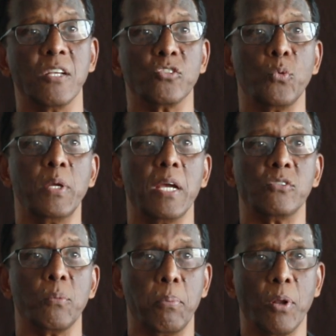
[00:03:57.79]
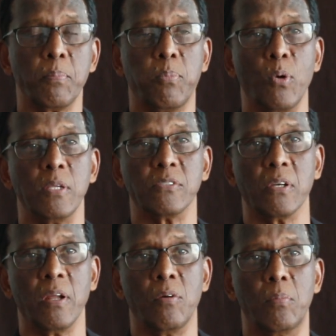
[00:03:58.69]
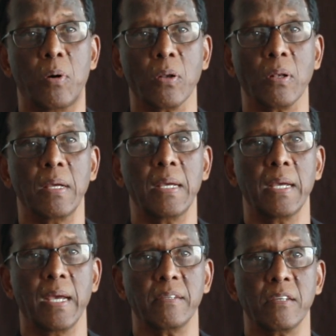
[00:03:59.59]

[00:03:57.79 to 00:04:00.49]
So we had to plot points on our model and